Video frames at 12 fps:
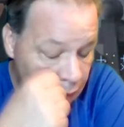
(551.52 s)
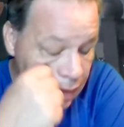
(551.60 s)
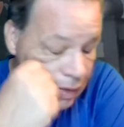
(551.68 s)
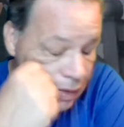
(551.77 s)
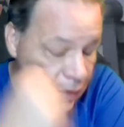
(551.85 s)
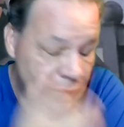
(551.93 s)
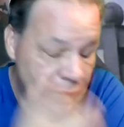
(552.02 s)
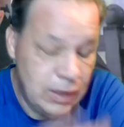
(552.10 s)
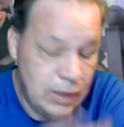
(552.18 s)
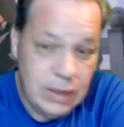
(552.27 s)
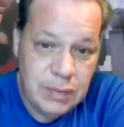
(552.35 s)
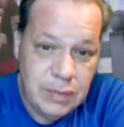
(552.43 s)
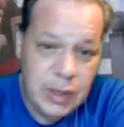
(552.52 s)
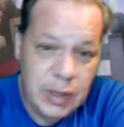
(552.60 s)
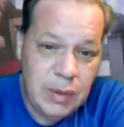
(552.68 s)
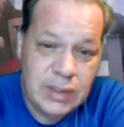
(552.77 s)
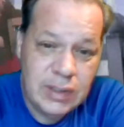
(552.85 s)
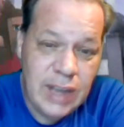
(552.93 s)
it's becoming
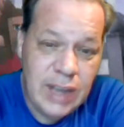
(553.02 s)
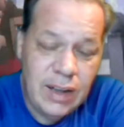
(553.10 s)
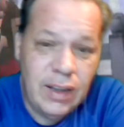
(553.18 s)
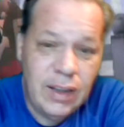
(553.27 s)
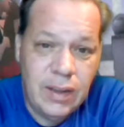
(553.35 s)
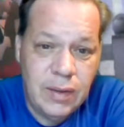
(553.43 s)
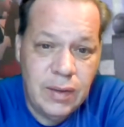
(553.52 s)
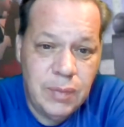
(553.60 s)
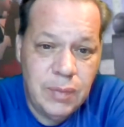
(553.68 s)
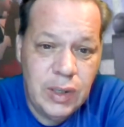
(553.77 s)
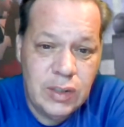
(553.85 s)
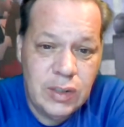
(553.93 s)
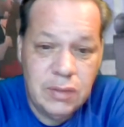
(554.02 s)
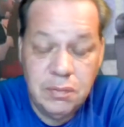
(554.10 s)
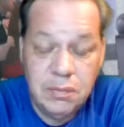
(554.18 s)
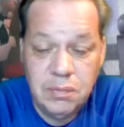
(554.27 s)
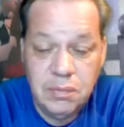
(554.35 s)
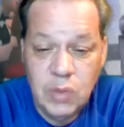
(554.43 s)
sad lately, because
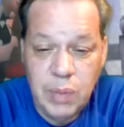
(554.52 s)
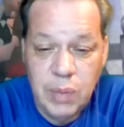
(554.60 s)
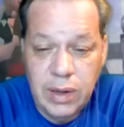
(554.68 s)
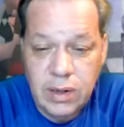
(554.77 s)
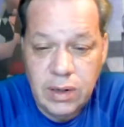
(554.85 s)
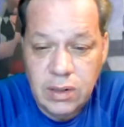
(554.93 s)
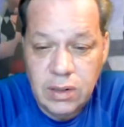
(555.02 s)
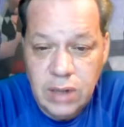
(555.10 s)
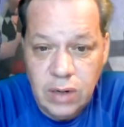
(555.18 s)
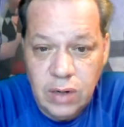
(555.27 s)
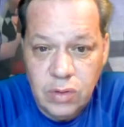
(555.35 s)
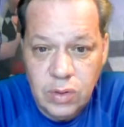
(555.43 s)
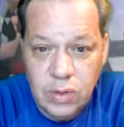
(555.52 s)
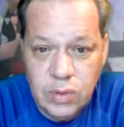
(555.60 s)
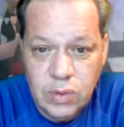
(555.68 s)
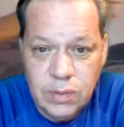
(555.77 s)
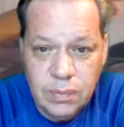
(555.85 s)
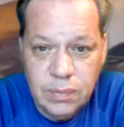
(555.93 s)
you pay attention to Ted Cruz,
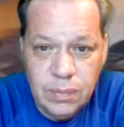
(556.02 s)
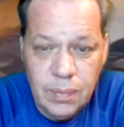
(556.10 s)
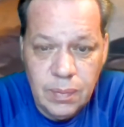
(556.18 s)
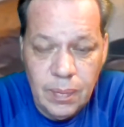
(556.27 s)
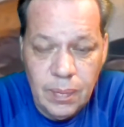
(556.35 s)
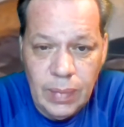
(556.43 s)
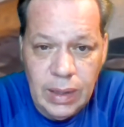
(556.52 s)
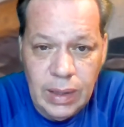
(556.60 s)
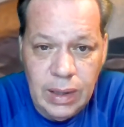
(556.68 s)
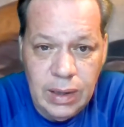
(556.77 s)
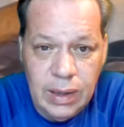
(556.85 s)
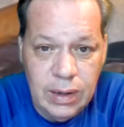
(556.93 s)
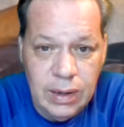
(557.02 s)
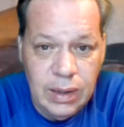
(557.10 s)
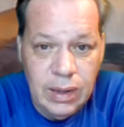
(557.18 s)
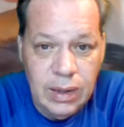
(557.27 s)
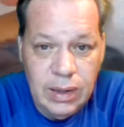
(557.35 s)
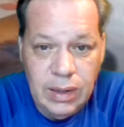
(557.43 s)
and
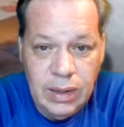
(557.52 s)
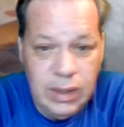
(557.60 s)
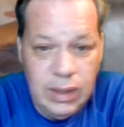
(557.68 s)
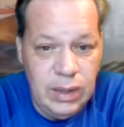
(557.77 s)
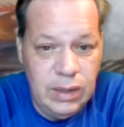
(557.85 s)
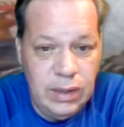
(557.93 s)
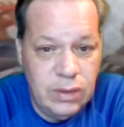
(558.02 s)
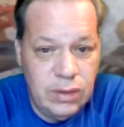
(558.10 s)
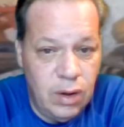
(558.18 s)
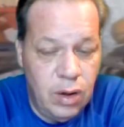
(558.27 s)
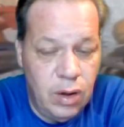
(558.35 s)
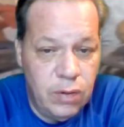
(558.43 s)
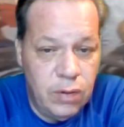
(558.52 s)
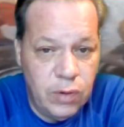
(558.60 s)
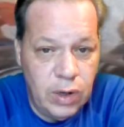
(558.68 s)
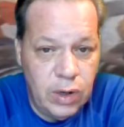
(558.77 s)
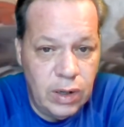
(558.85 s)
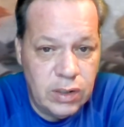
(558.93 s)
he's all for
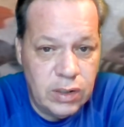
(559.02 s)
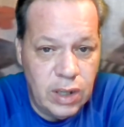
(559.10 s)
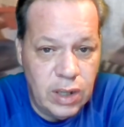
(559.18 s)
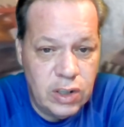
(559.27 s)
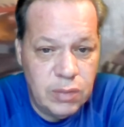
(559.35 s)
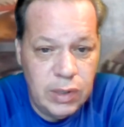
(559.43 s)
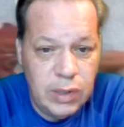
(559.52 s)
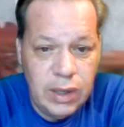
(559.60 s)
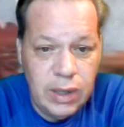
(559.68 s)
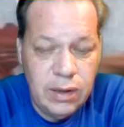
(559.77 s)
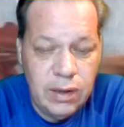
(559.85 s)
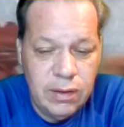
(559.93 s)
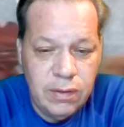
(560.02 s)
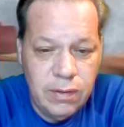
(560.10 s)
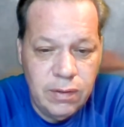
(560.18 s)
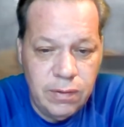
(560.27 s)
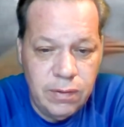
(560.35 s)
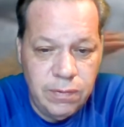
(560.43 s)
gun legislation, but yet,
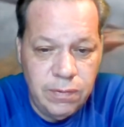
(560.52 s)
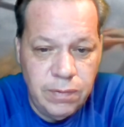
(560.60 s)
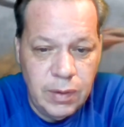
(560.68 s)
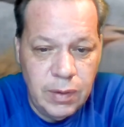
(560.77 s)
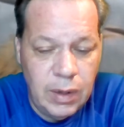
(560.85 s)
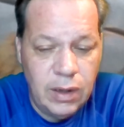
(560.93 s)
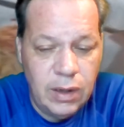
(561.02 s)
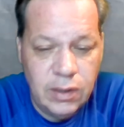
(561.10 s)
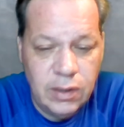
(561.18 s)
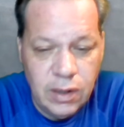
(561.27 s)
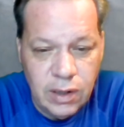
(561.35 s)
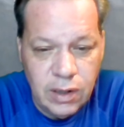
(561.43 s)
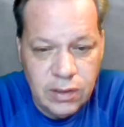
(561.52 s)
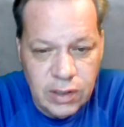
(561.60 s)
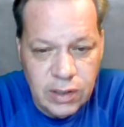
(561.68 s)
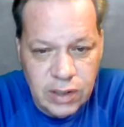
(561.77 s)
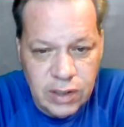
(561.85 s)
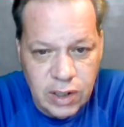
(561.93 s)
not gun
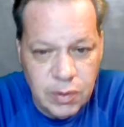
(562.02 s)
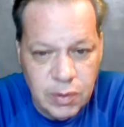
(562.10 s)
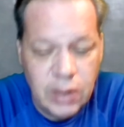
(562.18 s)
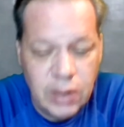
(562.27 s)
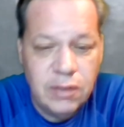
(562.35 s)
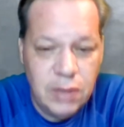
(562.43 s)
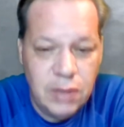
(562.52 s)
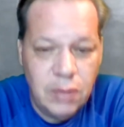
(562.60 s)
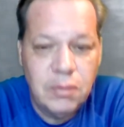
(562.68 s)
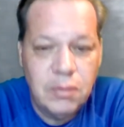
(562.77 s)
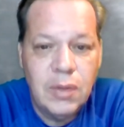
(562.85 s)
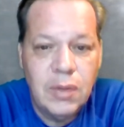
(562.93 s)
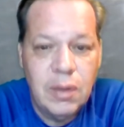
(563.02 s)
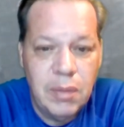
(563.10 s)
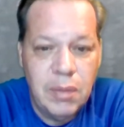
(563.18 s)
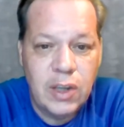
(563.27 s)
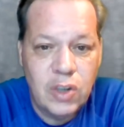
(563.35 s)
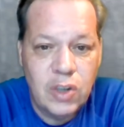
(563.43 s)
legislation, but, you know,
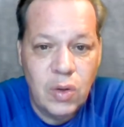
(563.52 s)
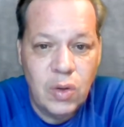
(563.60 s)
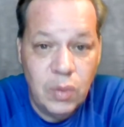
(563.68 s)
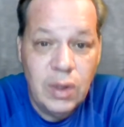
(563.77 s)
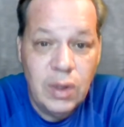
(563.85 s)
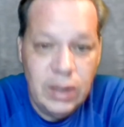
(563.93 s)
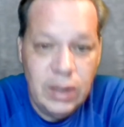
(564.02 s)
making so he